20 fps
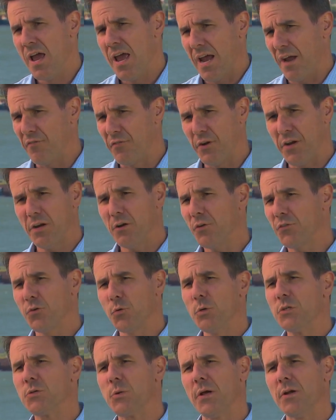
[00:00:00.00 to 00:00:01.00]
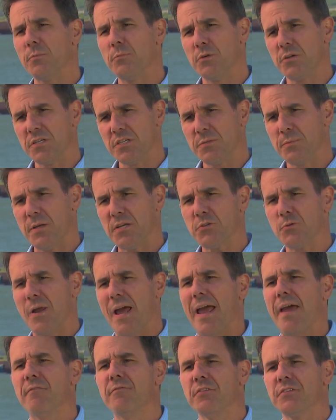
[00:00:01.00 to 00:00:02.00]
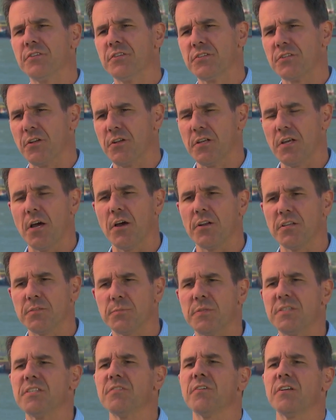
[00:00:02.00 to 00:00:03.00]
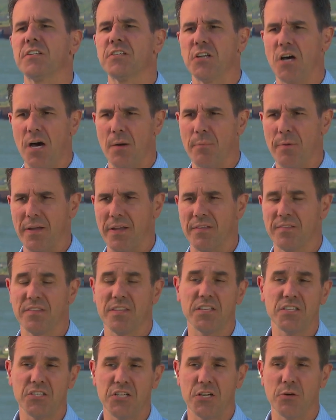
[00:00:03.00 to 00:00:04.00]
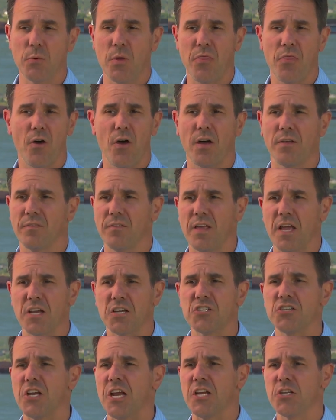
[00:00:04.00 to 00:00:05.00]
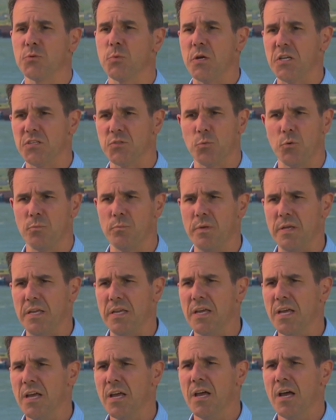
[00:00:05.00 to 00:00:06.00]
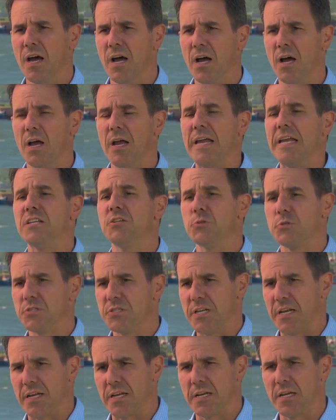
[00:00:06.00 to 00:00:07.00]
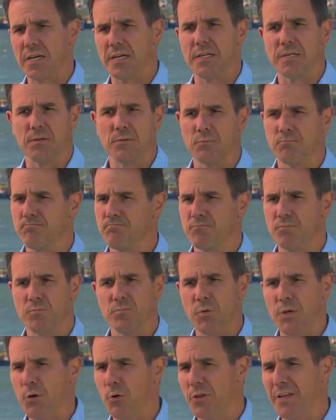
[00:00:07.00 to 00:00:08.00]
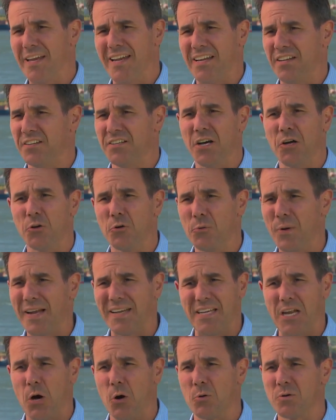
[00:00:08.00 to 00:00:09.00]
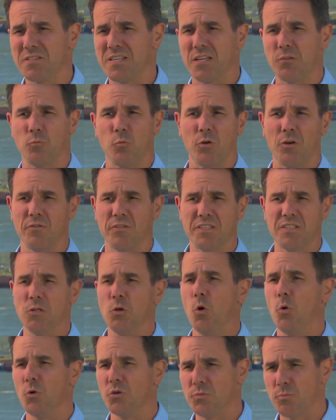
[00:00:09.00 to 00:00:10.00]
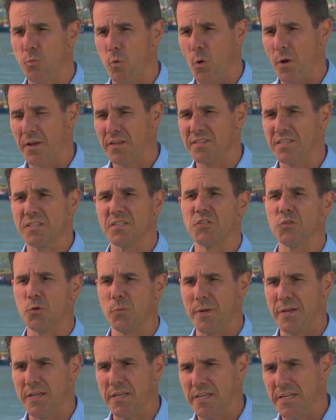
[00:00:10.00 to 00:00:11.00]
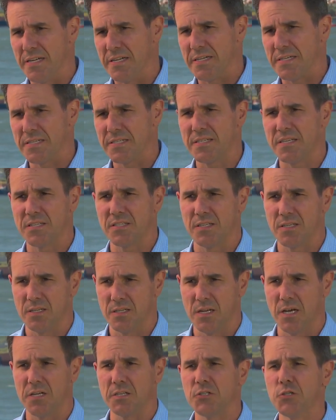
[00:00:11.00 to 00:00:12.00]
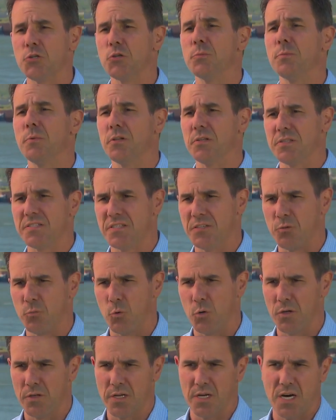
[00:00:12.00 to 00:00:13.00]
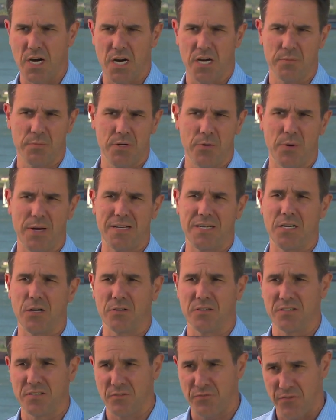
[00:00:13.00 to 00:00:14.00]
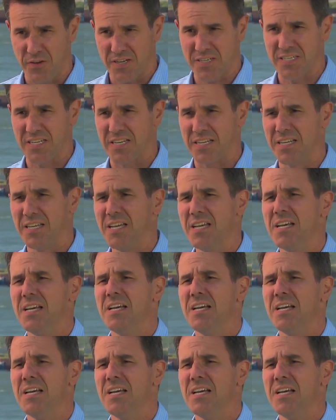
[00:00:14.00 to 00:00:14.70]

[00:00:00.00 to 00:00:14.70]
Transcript: Every year also we try to put a special emphasis on a, on a specific topic and this year we thought exchange rates would be uh, interesting. Uh, we know the Canadian dollar right now is at one of its lowest points in so many years. There's a lot of turbulence in the world economy right now that's affecting